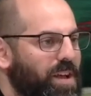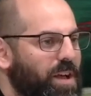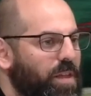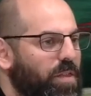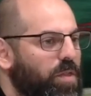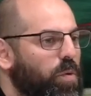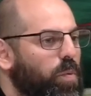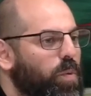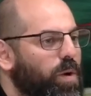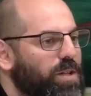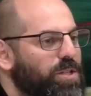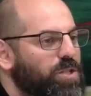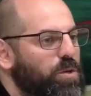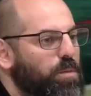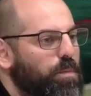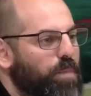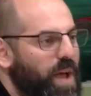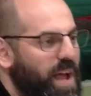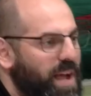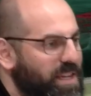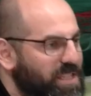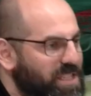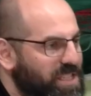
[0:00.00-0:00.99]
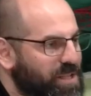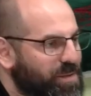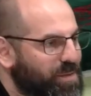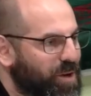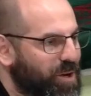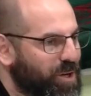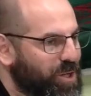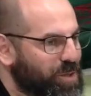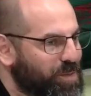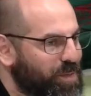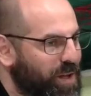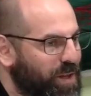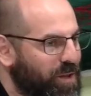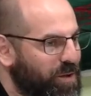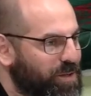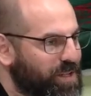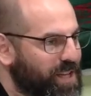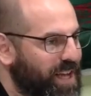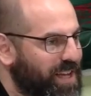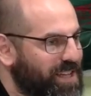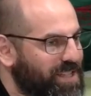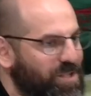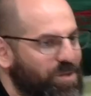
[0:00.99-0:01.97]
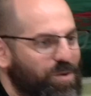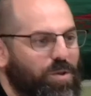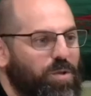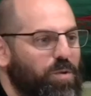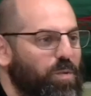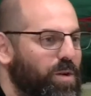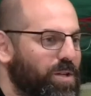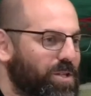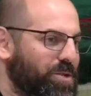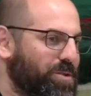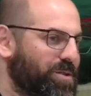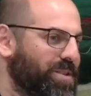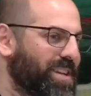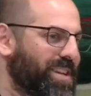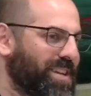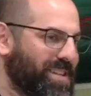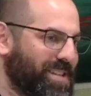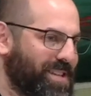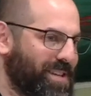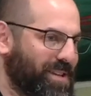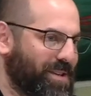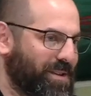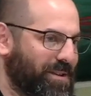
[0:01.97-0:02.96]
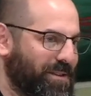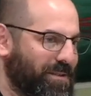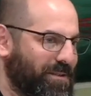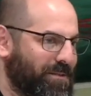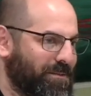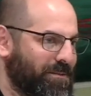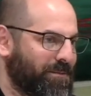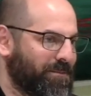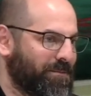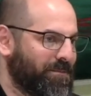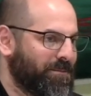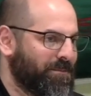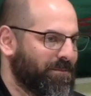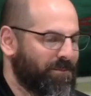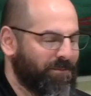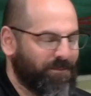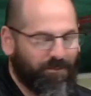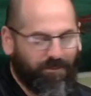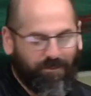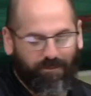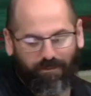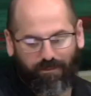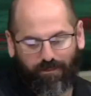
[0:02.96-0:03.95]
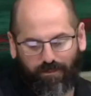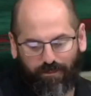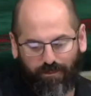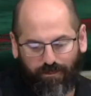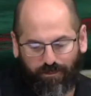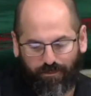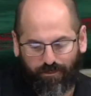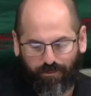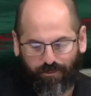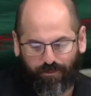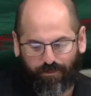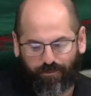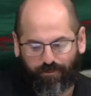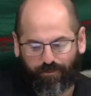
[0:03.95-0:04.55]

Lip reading: the ones who passed the marshmallow test or the ones who didn't.